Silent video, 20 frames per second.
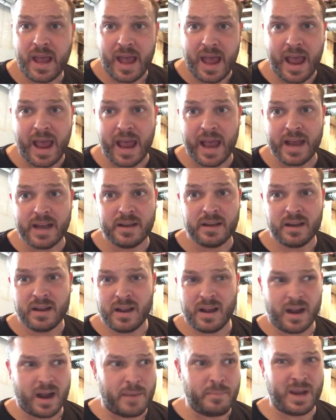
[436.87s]
And
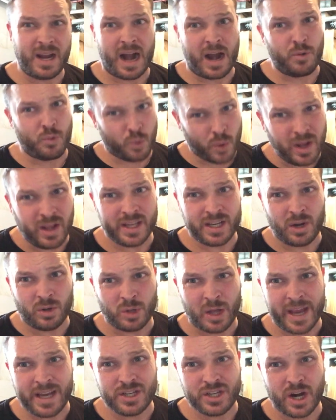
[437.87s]
I mean, I really
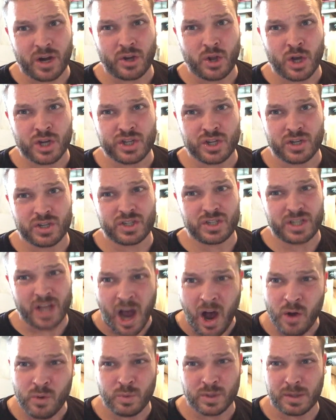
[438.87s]
don't like Jared Kushner's
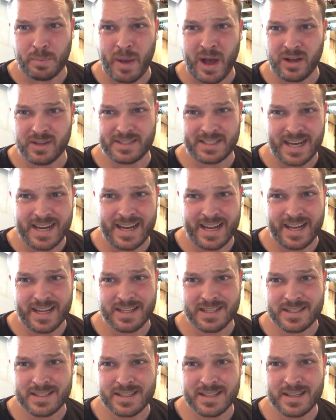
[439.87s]
tone with the
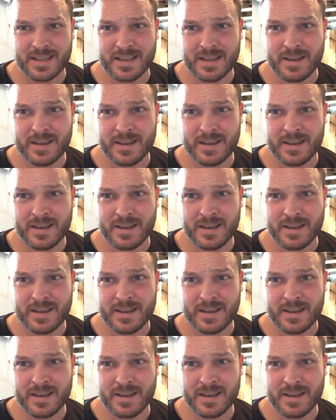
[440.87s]
Palestinians.